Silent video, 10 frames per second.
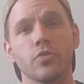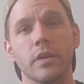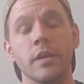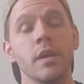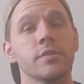
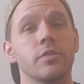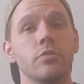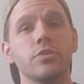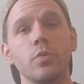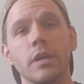joint. So they're
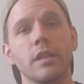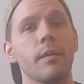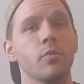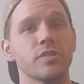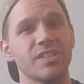doing a lot
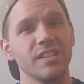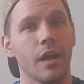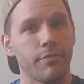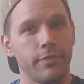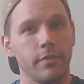more
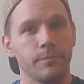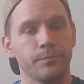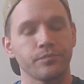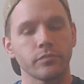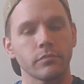stuff.
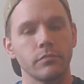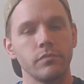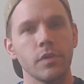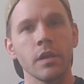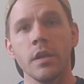
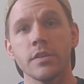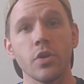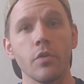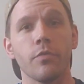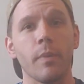
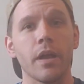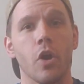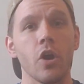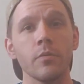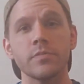So if my
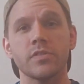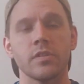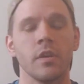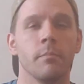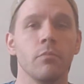arm's
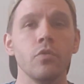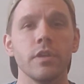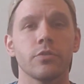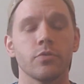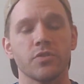moving
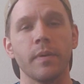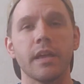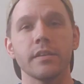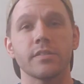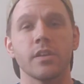through
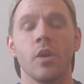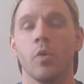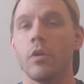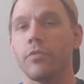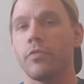space,
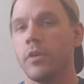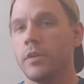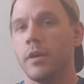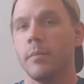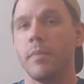or if
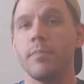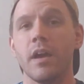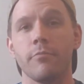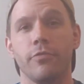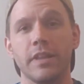maybe
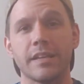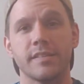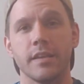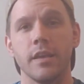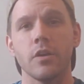I'm
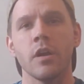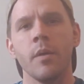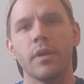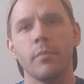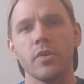flexing here,
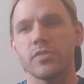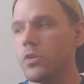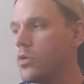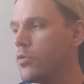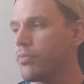but I'm
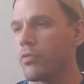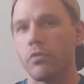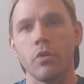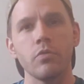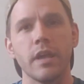also
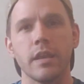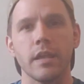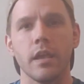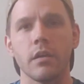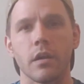pronating
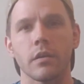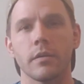here.